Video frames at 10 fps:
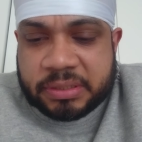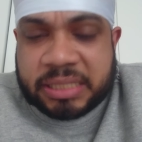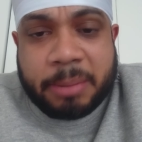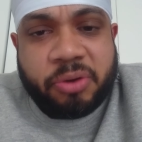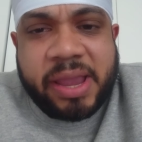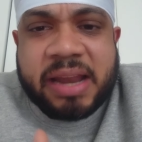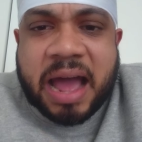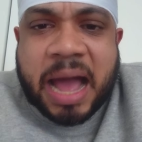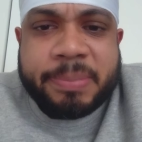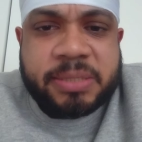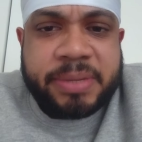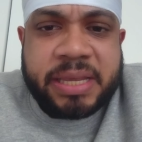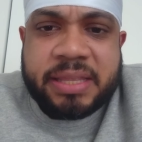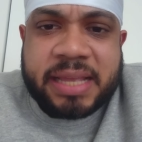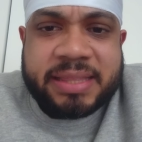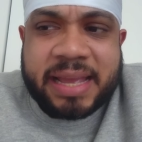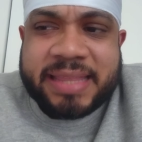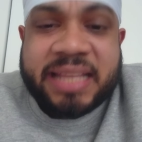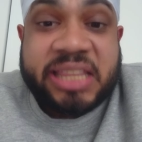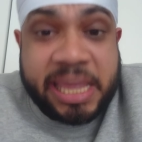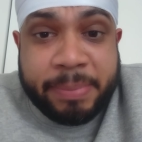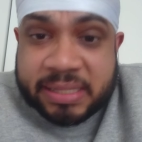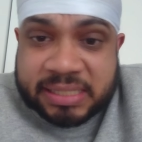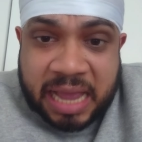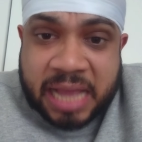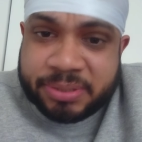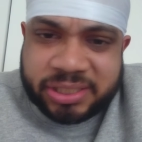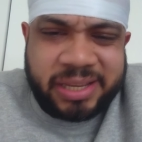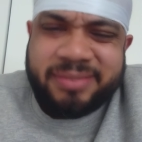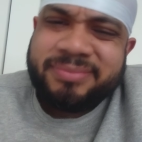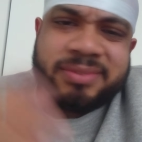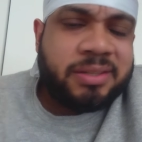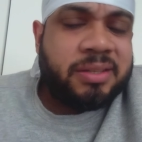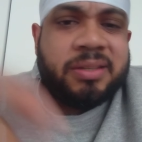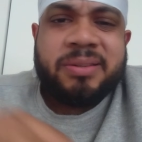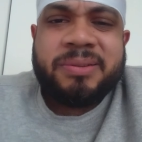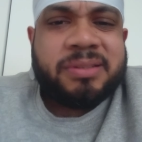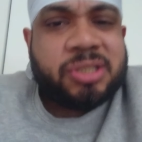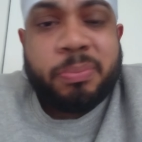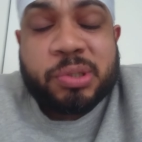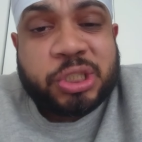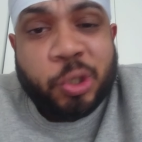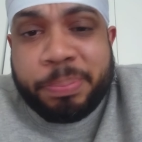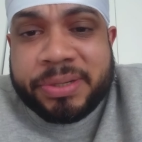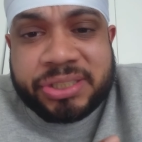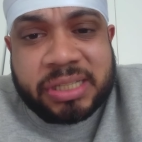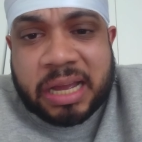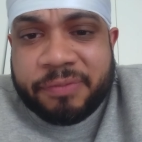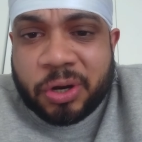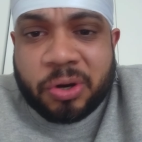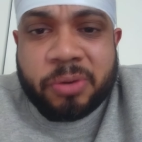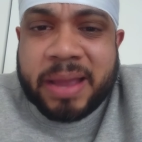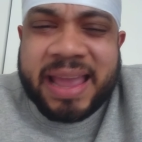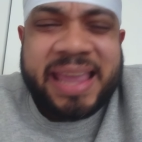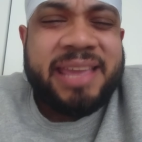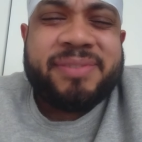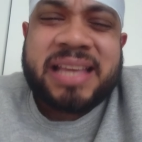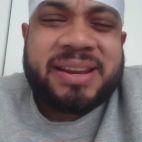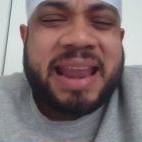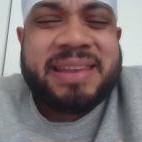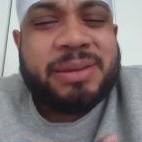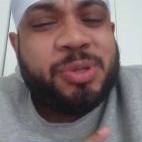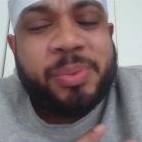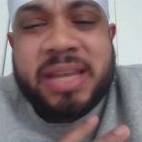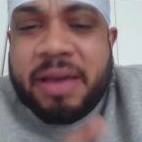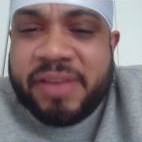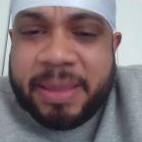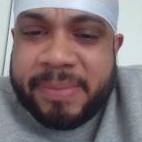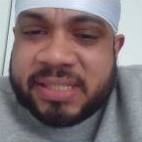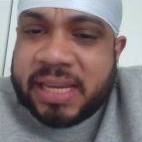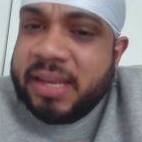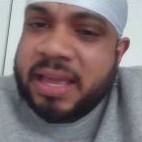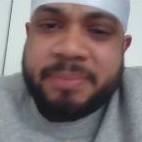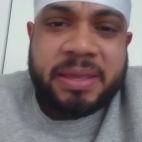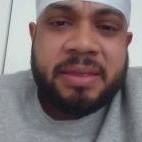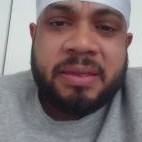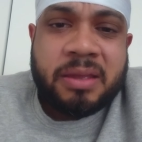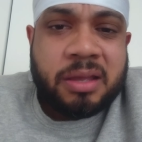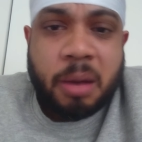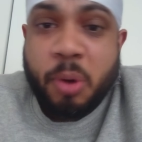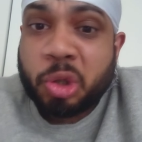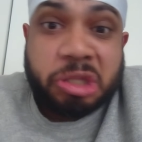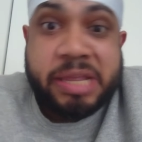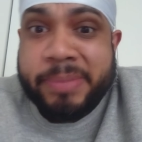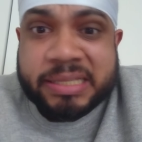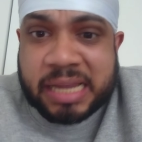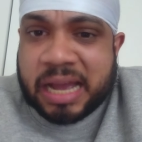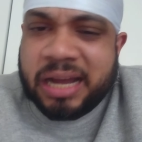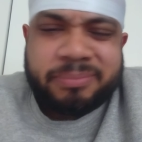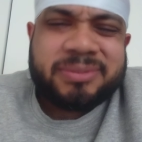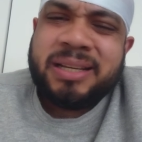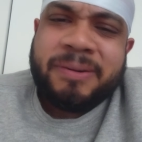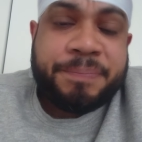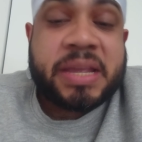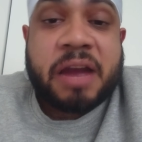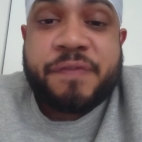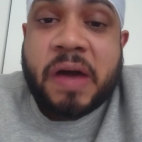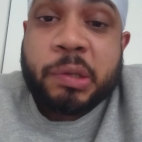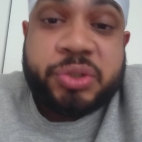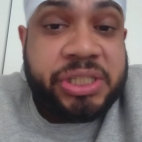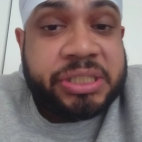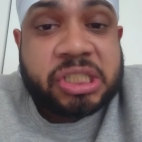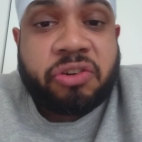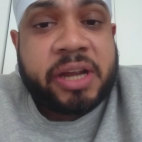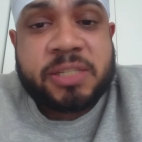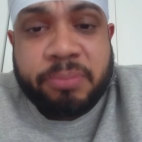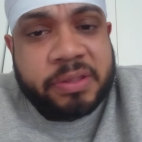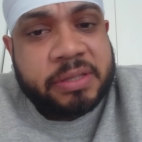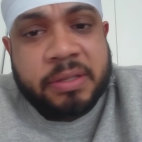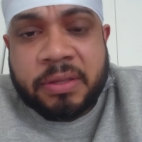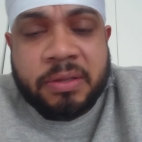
Stop creating ops, man. That that that demon time shit. It's the most stupidest shit I ever heard, man. I hate even. I, I know you would never hear me saying that, man. I'm on demon time. Like I follow Jesus Christ, brother.